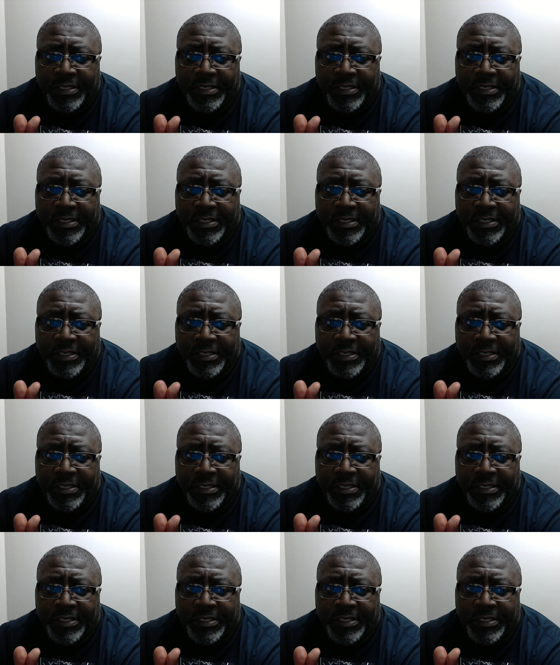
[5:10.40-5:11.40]

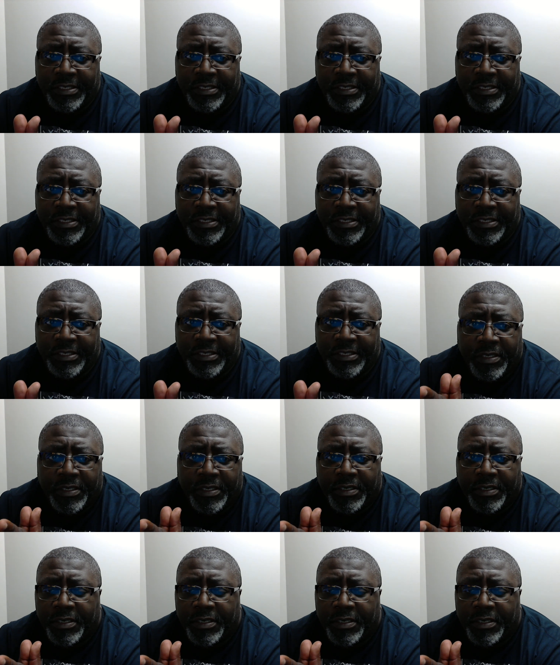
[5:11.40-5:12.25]
(silence)